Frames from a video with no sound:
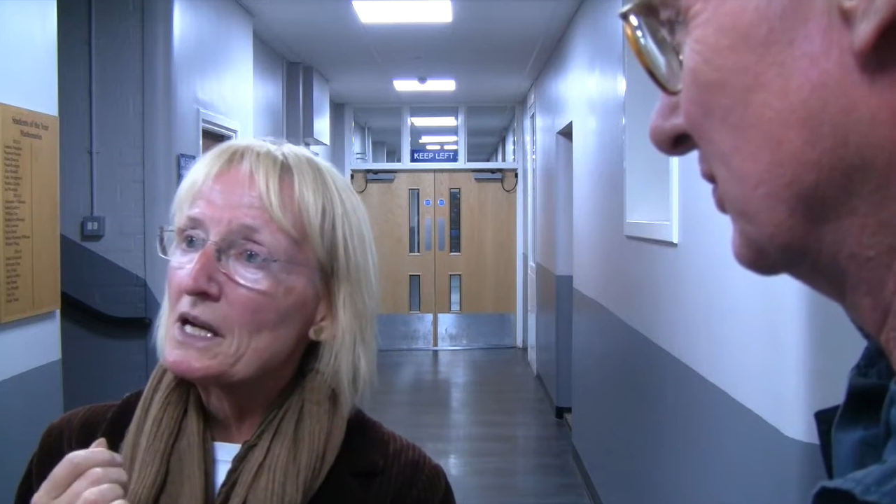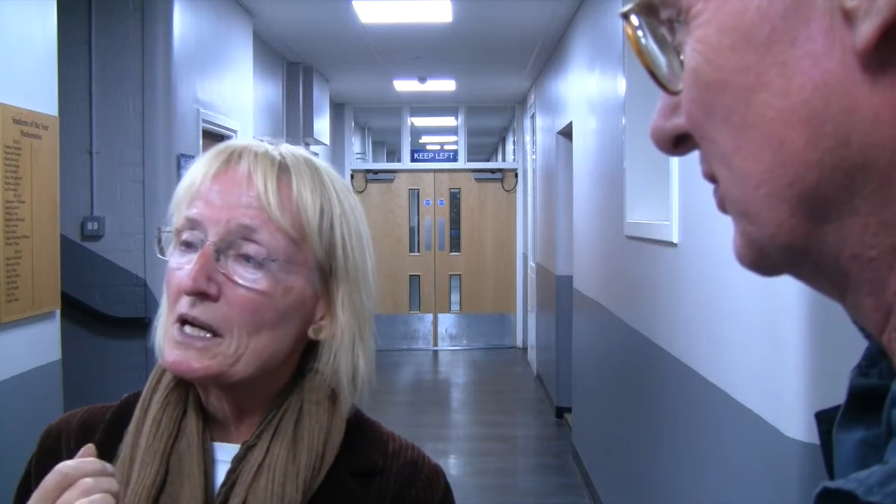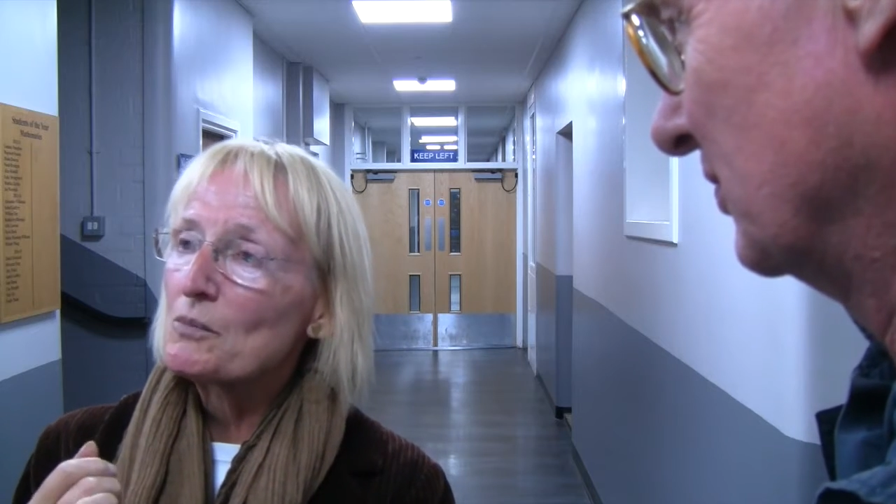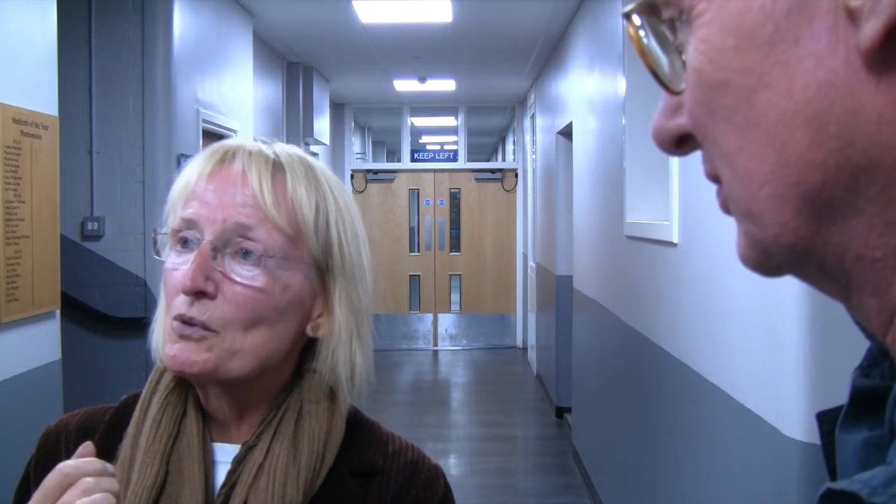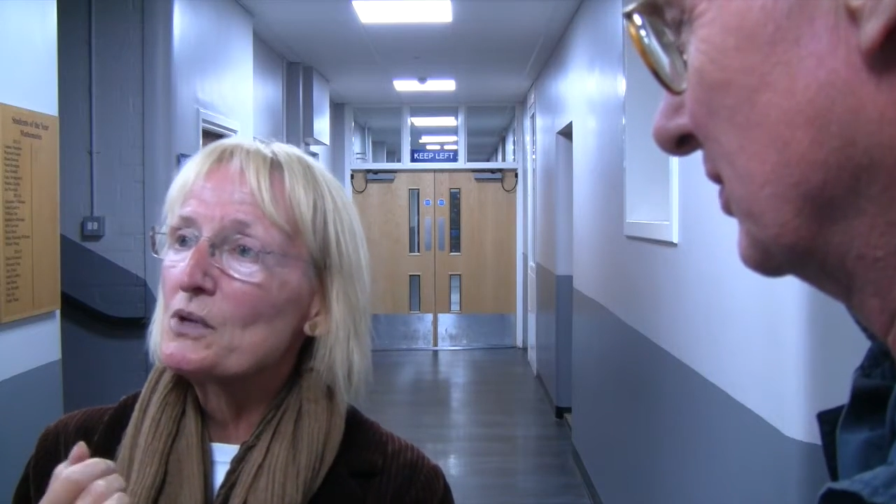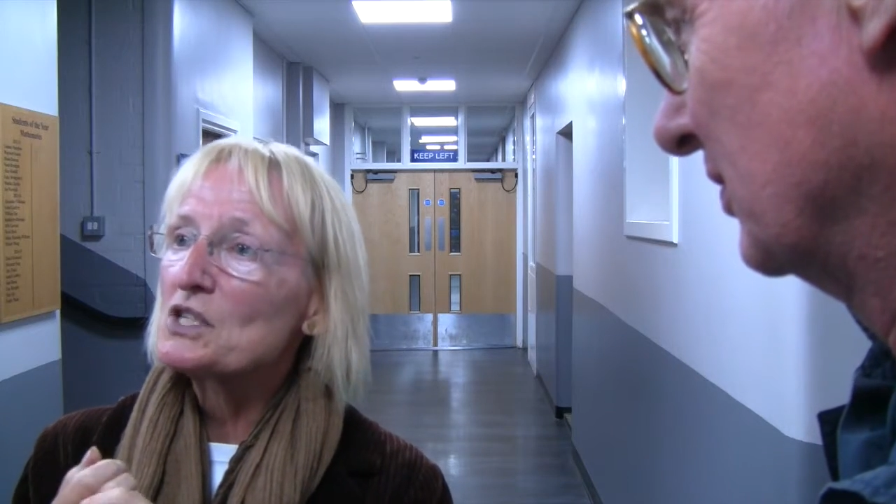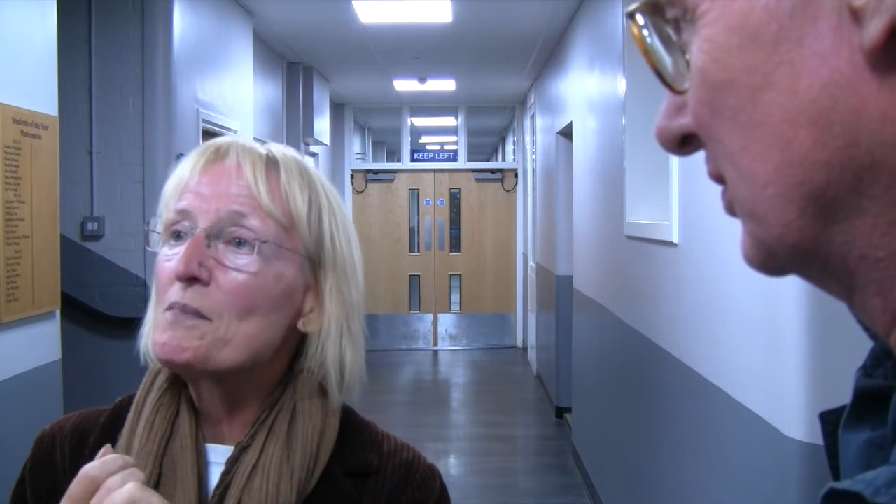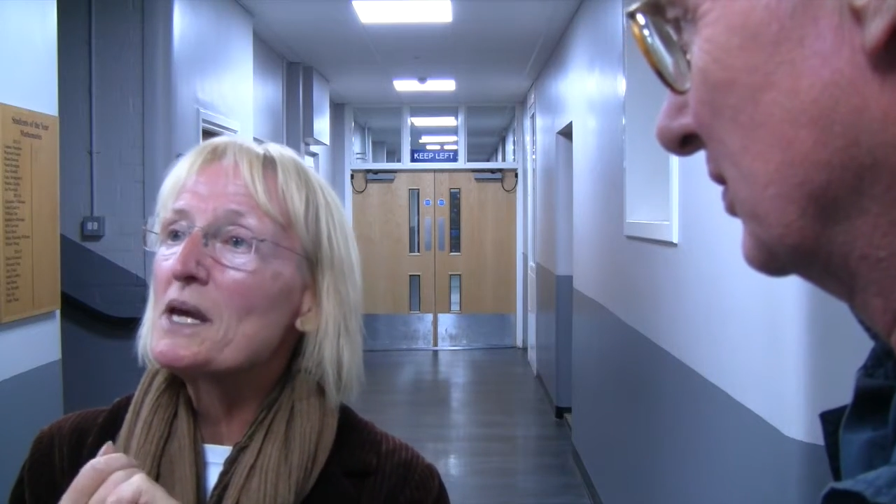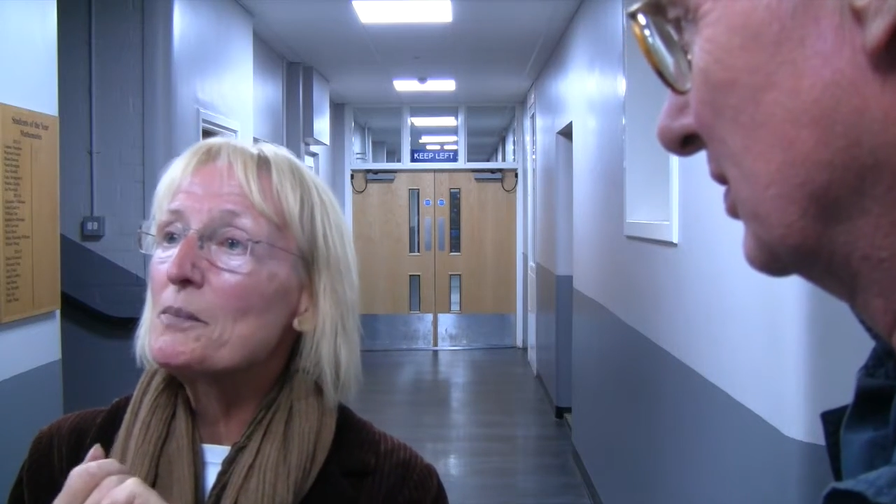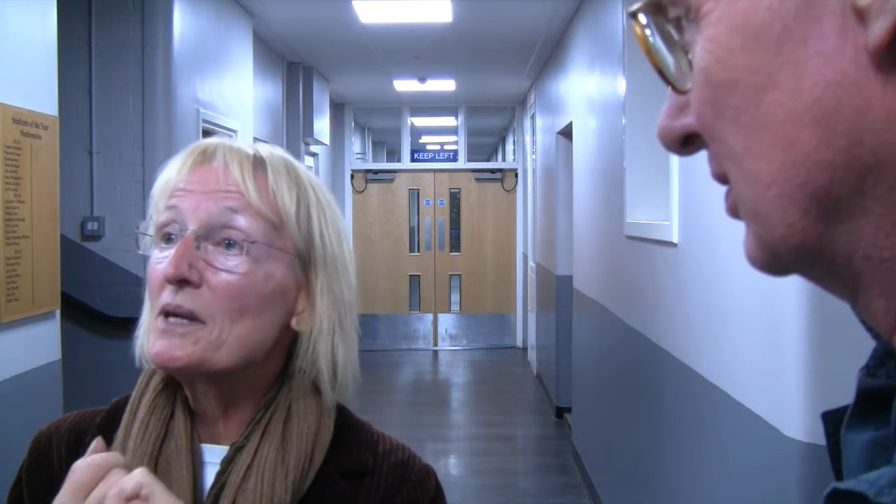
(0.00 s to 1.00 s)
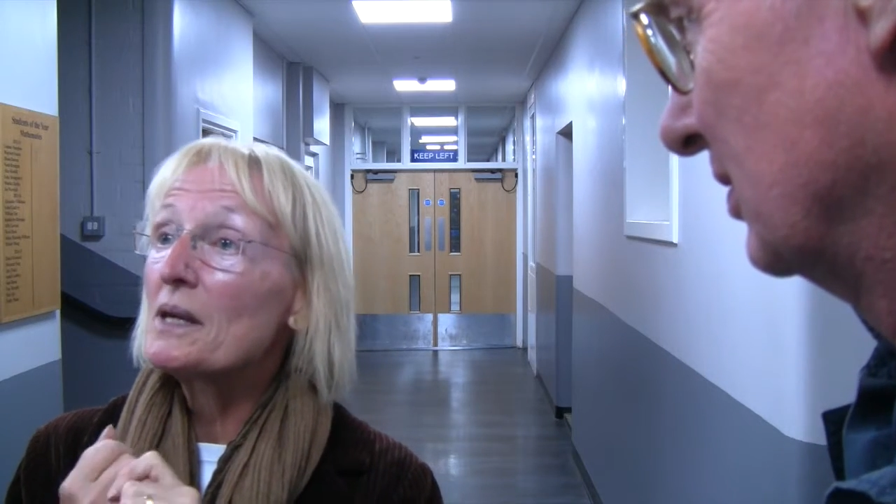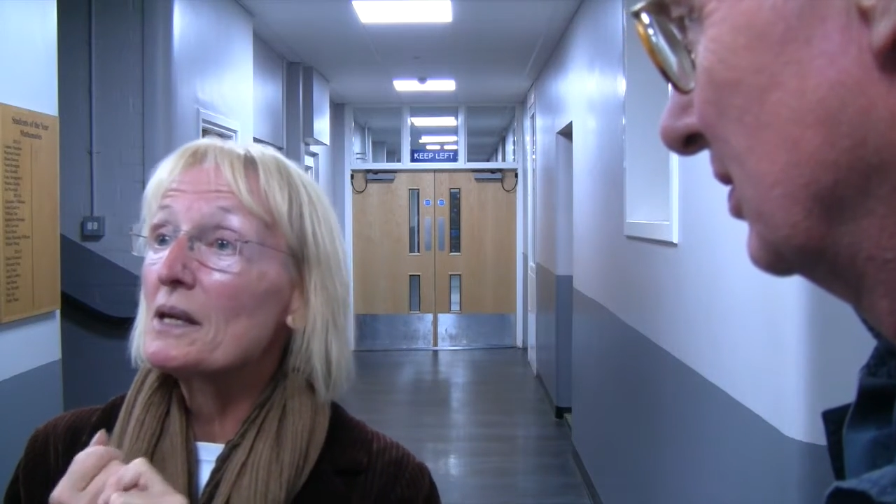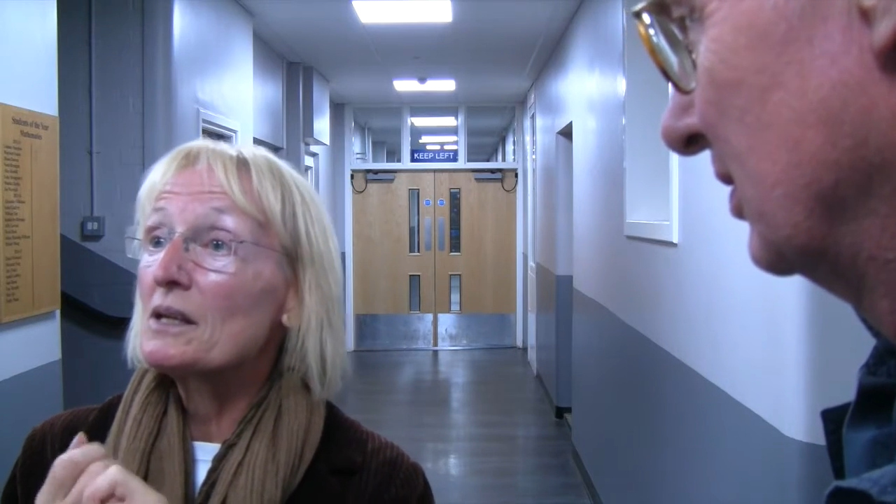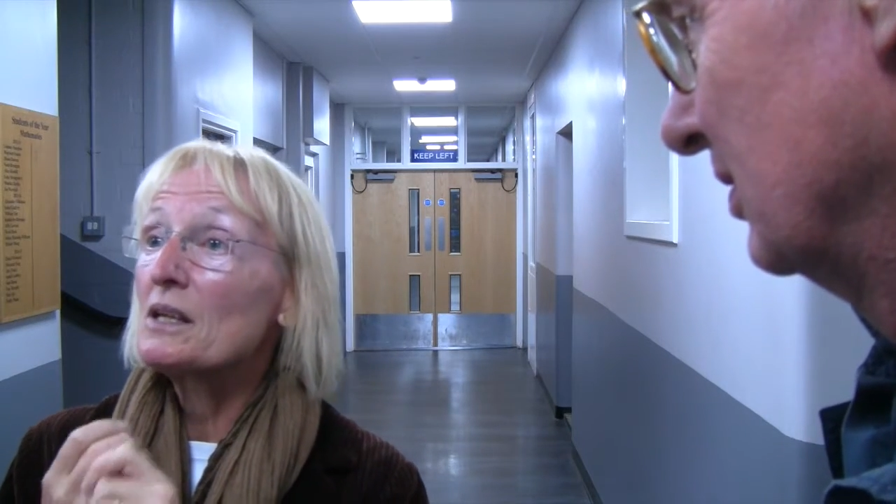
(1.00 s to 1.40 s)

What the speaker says: up which maybe